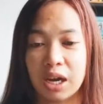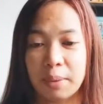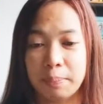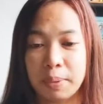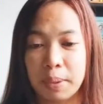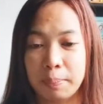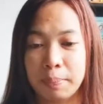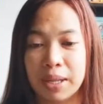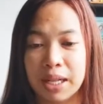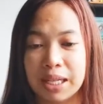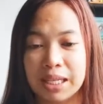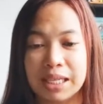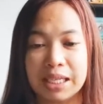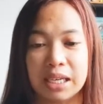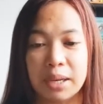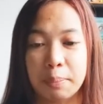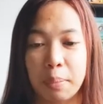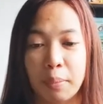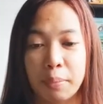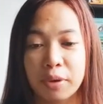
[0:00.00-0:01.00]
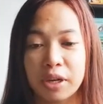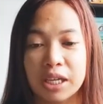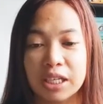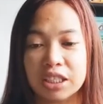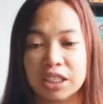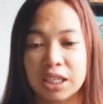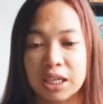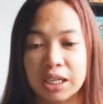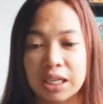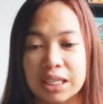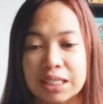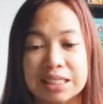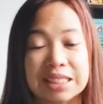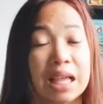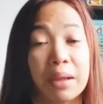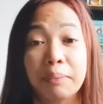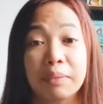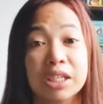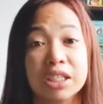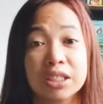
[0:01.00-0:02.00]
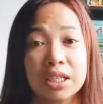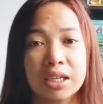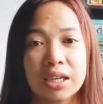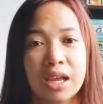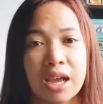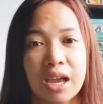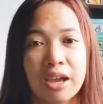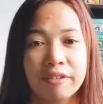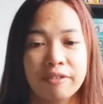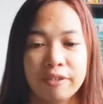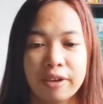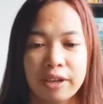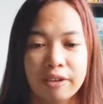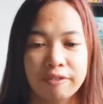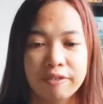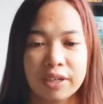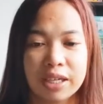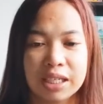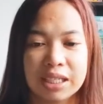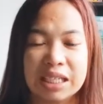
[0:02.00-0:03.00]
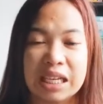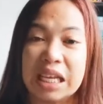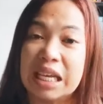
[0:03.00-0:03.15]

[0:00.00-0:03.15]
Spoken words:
people in the population in some nations have even